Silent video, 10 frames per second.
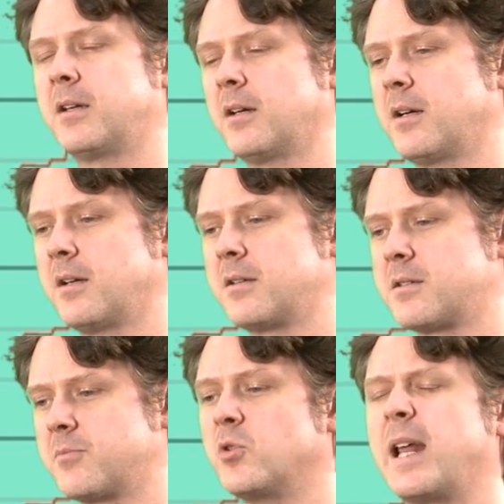make uh,
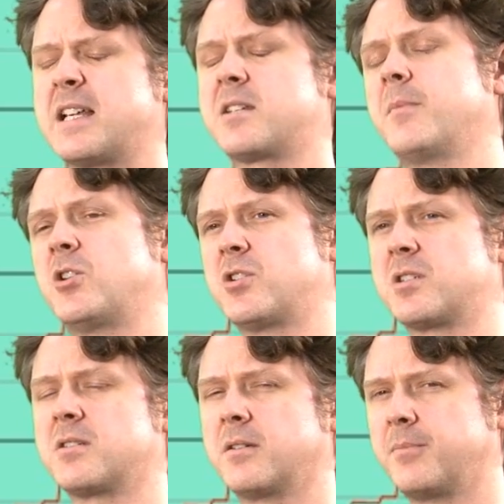some good
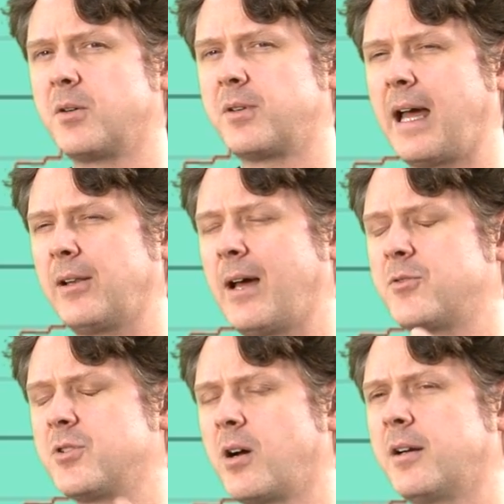estimations about how
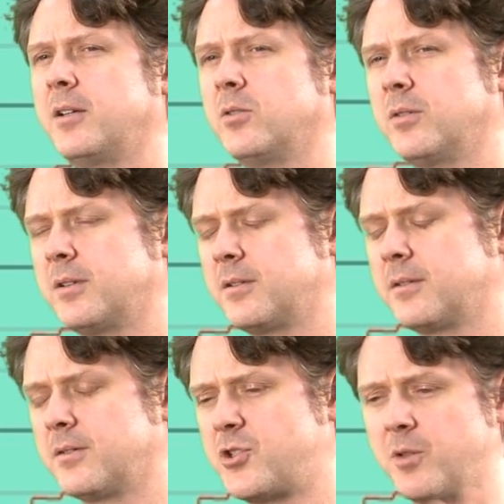loud your audio
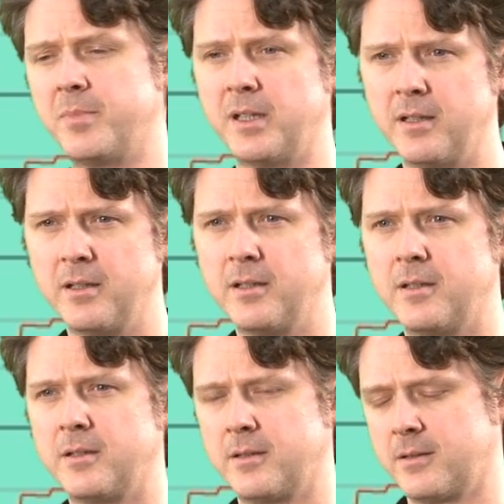and should be
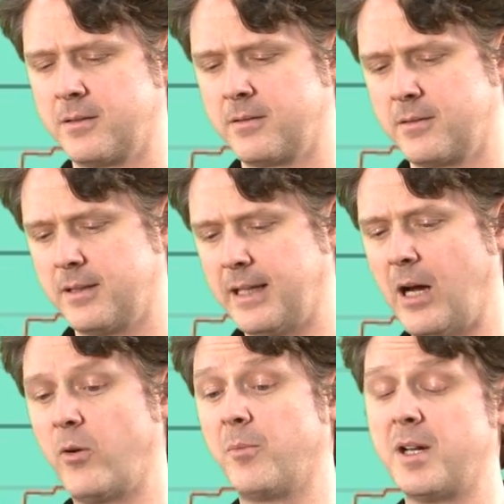and
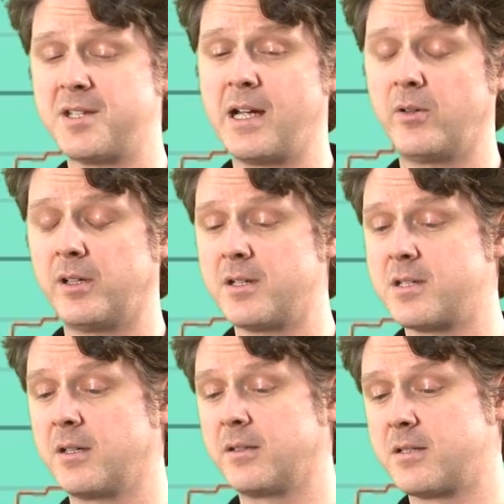how it might sound in a
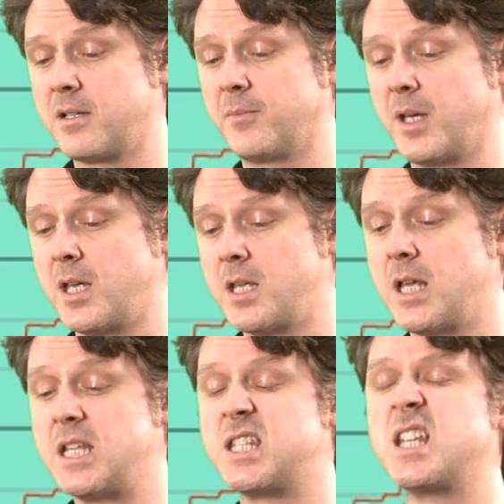cinema.
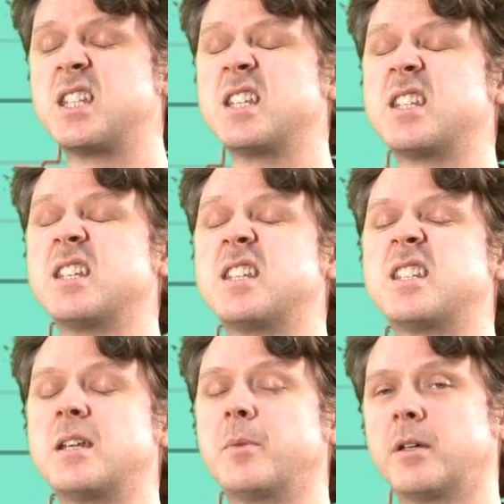A
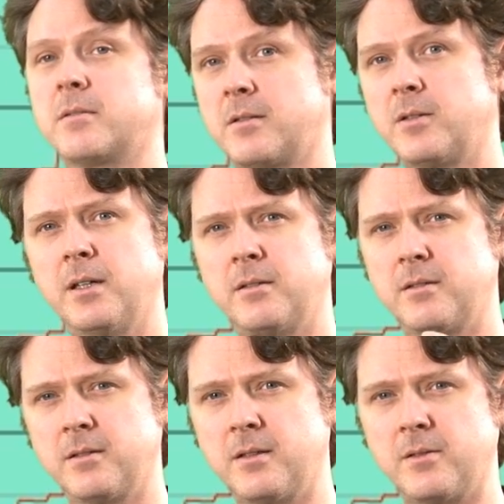cinema. Okay?
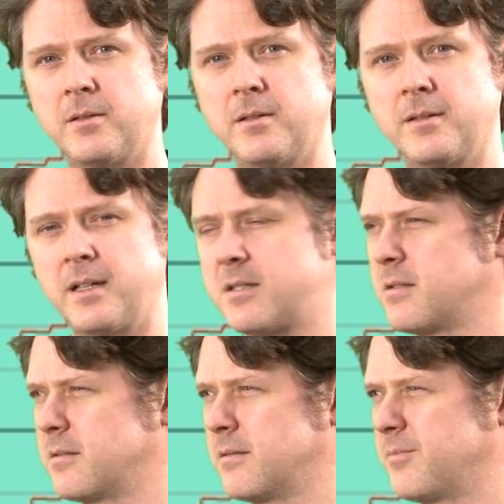I don't know.
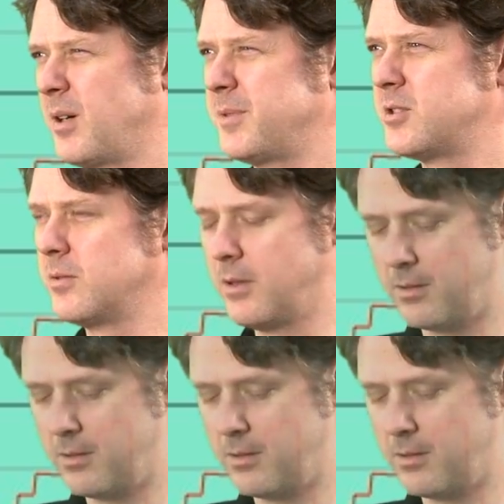That's probably too